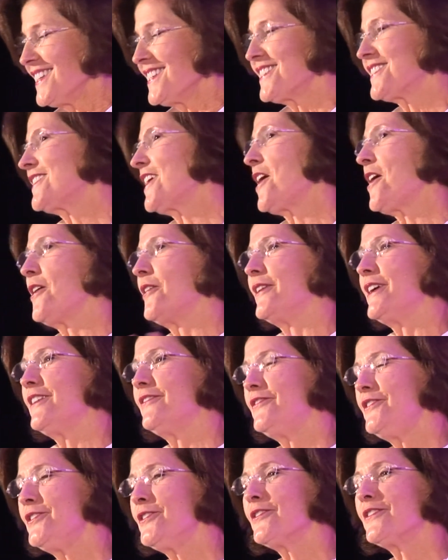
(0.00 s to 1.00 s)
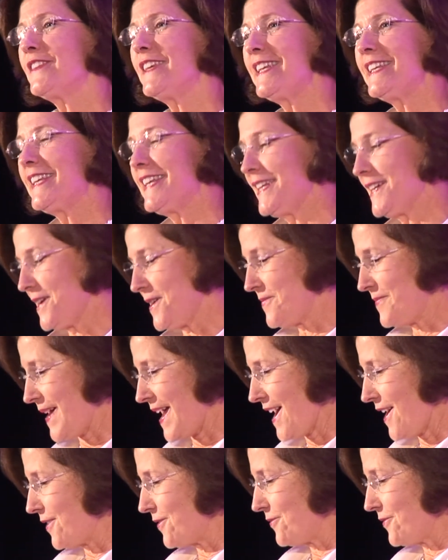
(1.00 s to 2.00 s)
So, if you're thinking
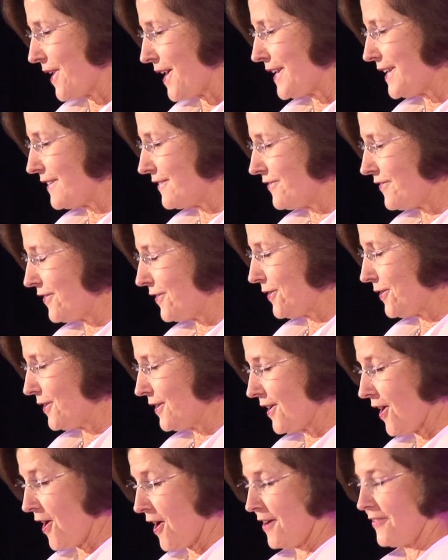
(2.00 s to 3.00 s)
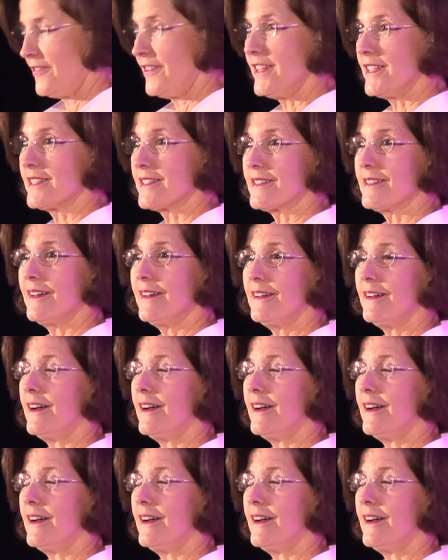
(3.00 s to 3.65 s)
about running for office,